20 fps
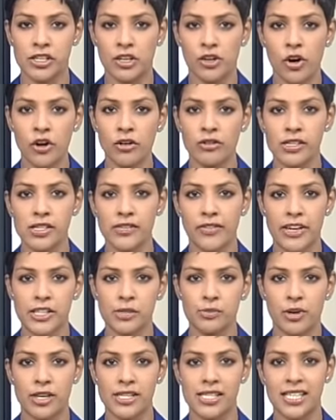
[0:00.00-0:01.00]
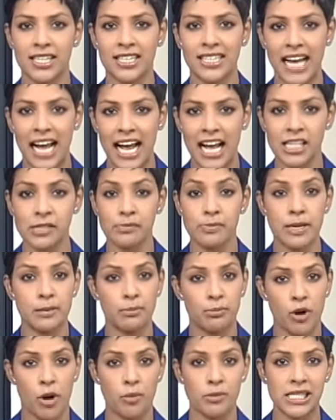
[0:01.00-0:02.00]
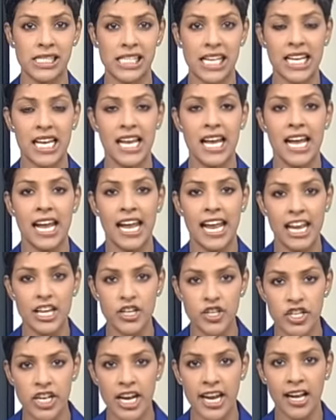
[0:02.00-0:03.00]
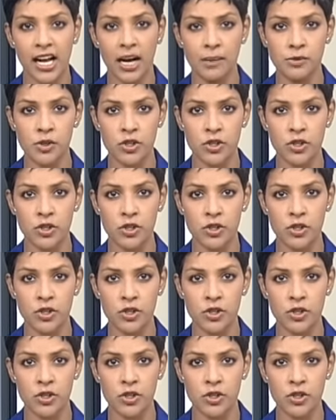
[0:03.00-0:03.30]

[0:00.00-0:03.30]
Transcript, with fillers: The Congress Vice President has been promising a shake-up.